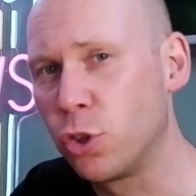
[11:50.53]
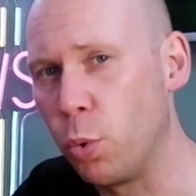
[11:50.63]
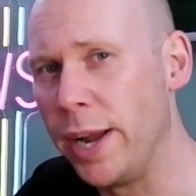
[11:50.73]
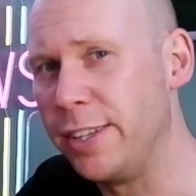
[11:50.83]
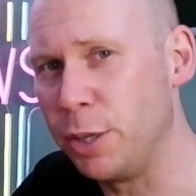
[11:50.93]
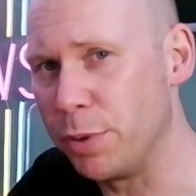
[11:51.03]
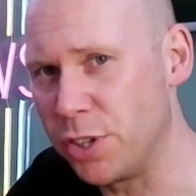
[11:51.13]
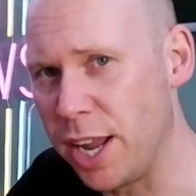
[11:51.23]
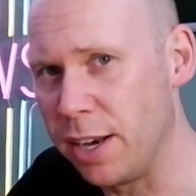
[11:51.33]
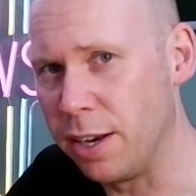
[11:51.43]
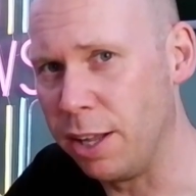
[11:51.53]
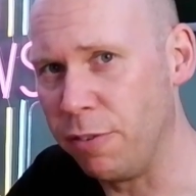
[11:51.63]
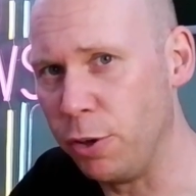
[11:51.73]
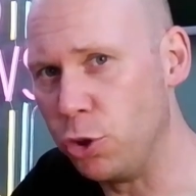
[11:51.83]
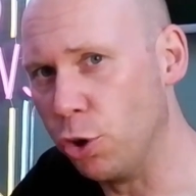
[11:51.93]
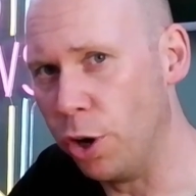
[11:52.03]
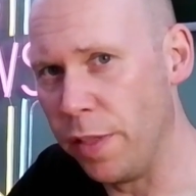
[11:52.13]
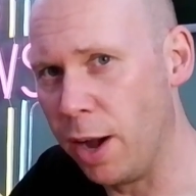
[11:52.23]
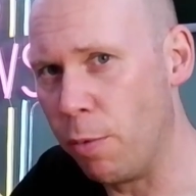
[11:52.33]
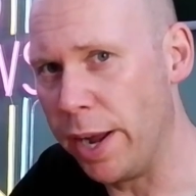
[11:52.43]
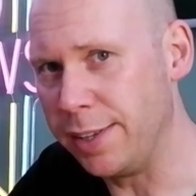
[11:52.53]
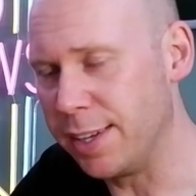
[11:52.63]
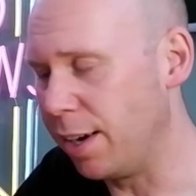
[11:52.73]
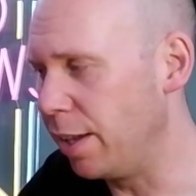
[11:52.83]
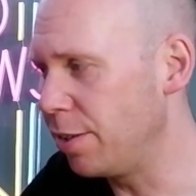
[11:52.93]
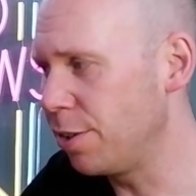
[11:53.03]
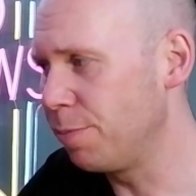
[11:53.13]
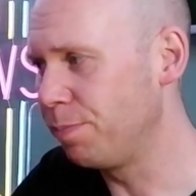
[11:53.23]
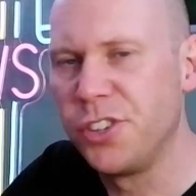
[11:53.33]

20% if you join that waiting list.